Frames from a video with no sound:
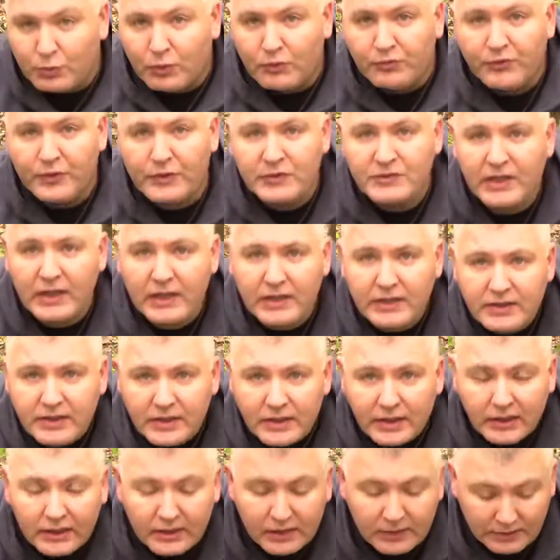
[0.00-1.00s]
first aid
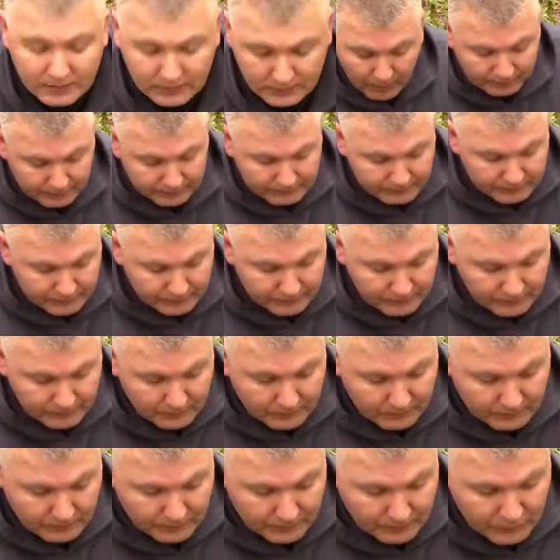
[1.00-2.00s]
kit.
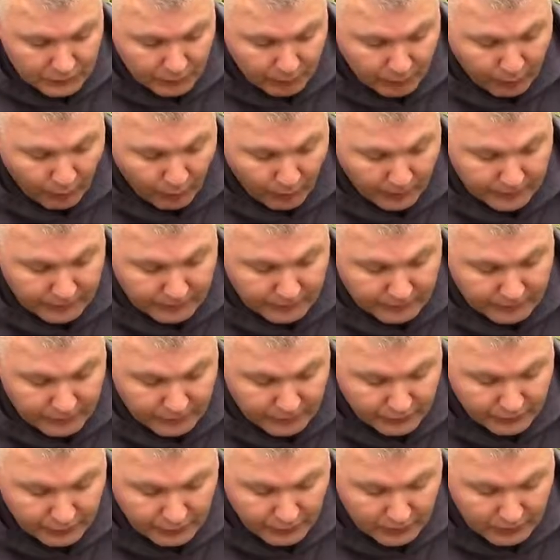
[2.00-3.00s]
It's important
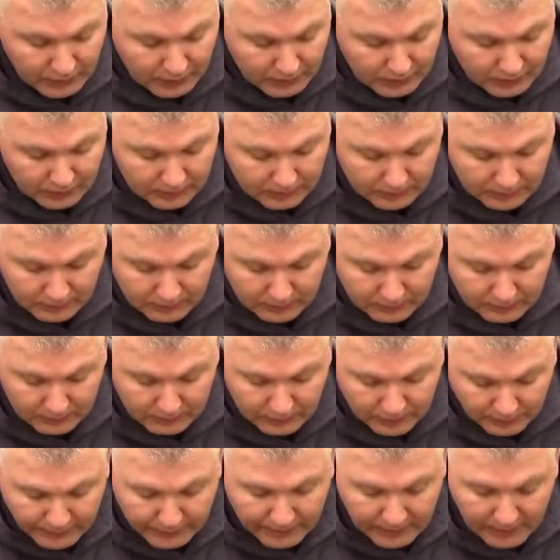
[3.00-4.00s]
to
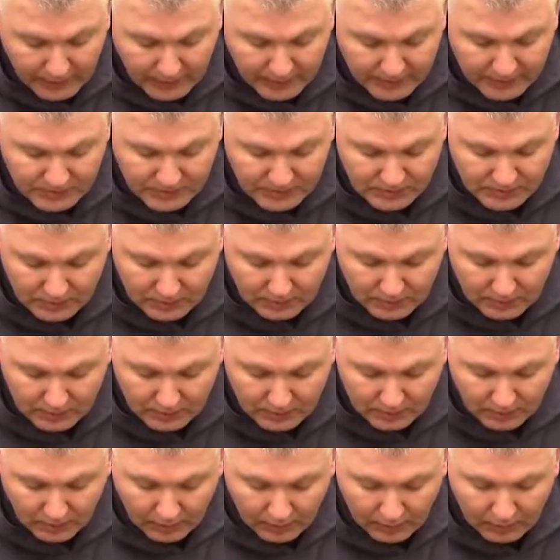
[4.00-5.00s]
realize
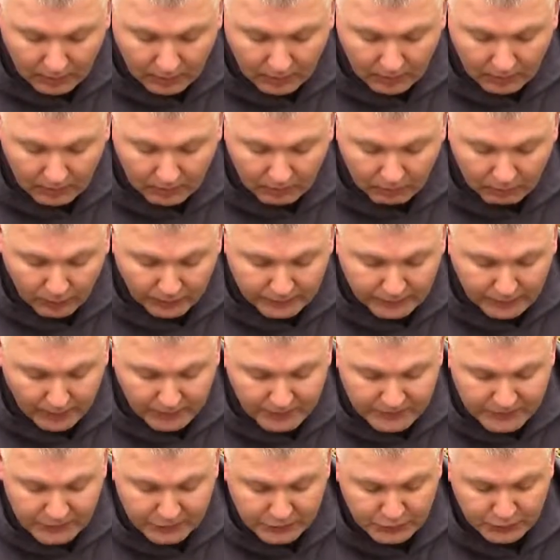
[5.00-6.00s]
what type
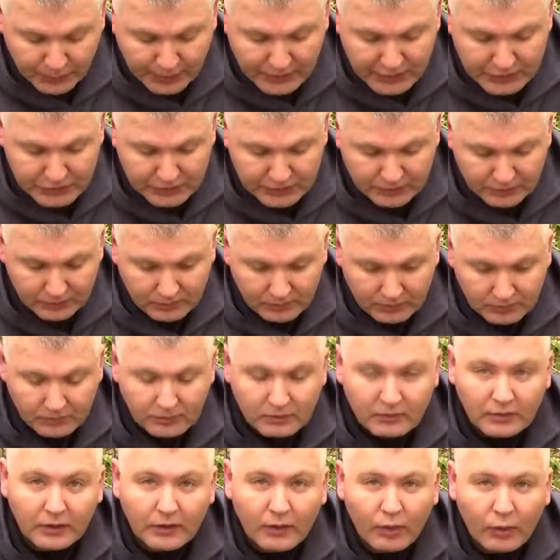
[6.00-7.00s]
of situation
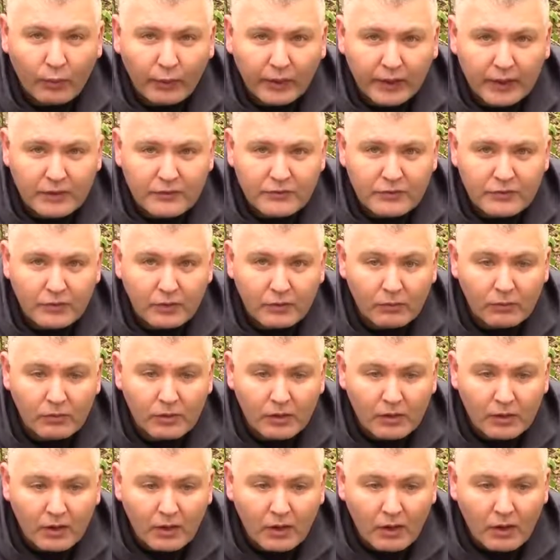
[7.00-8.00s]
you're going into,
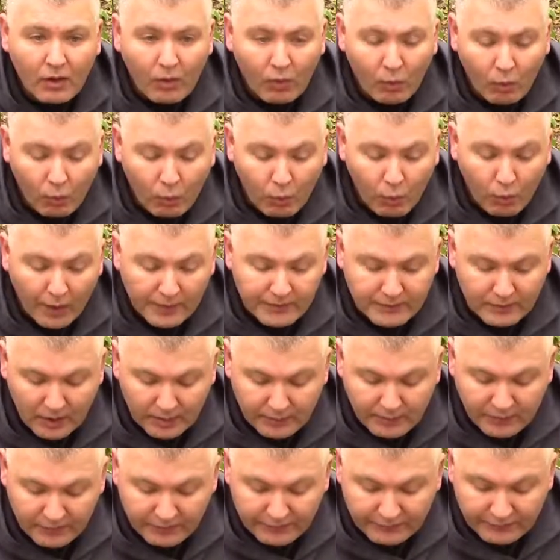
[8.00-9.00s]
what
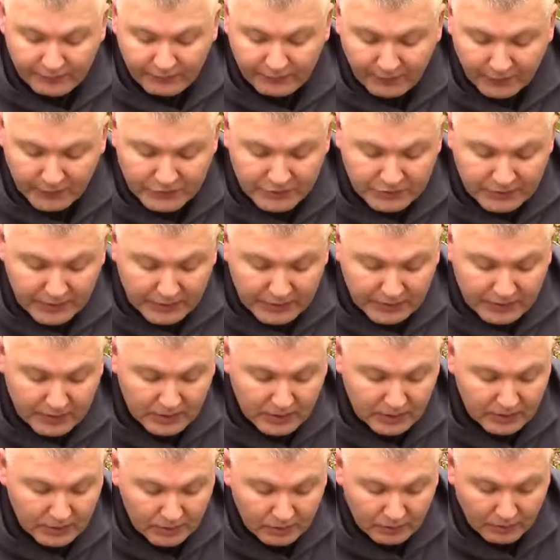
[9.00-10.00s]
type of first aid
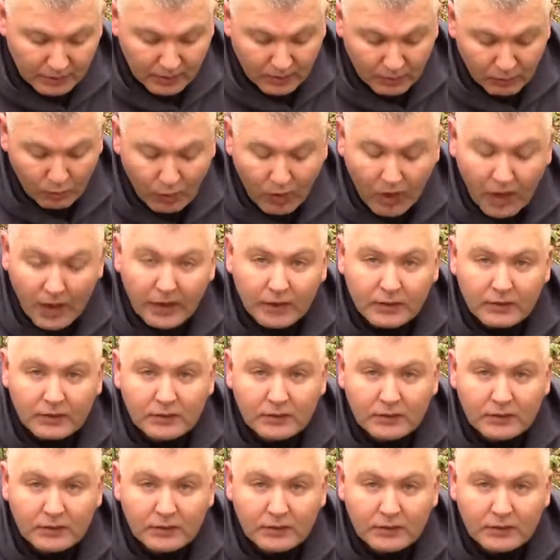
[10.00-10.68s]
kit you're going to want.